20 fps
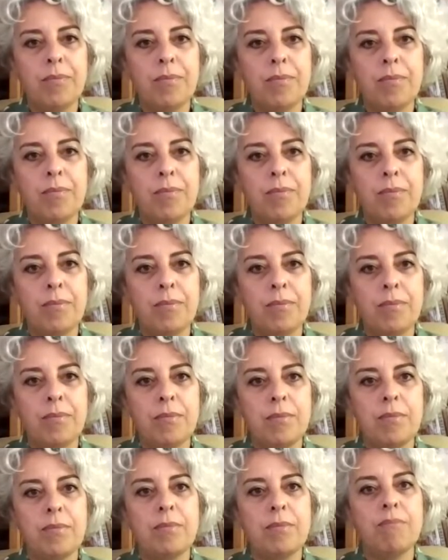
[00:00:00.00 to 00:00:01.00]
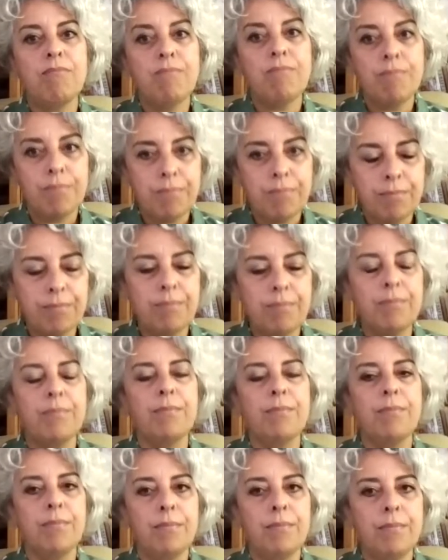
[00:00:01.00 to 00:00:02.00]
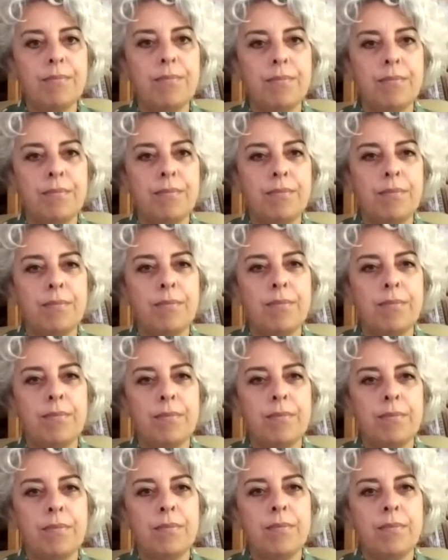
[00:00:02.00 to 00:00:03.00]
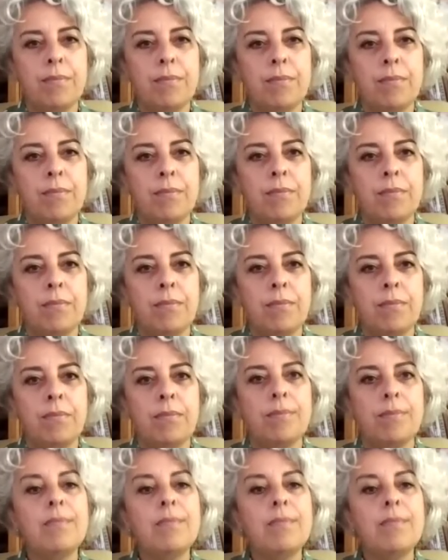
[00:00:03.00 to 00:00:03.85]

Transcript: (silent)